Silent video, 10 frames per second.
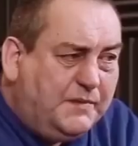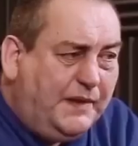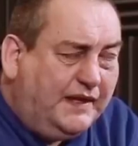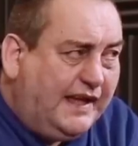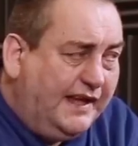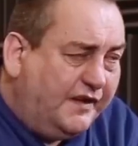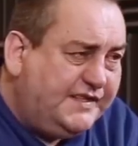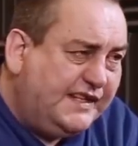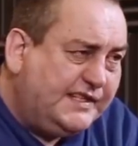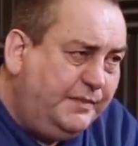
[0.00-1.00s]
was a bit
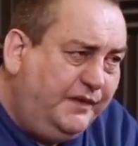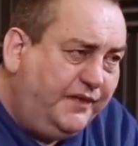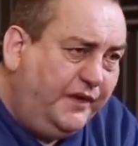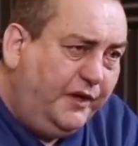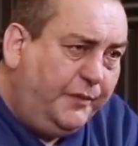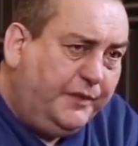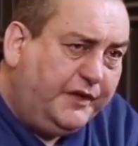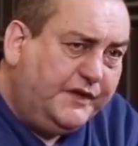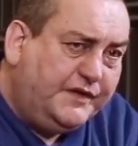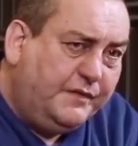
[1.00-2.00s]
chaotic, to be fair,
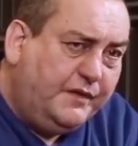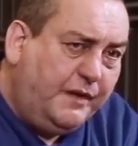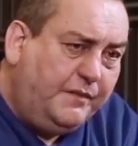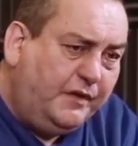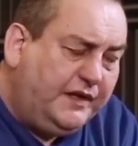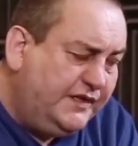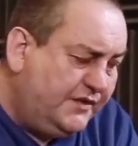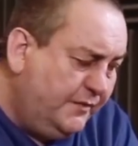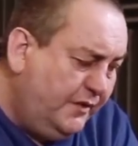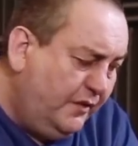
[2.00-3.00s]
because I'm knocking
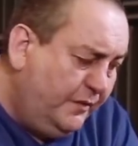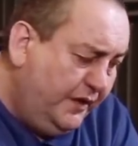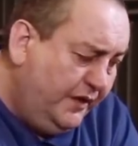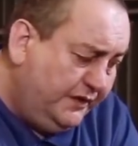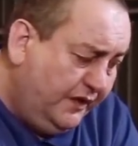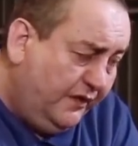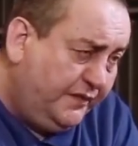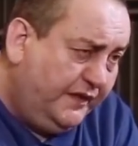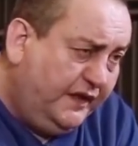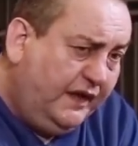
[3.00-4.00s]
some young bird
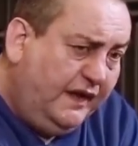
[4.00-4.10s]
off.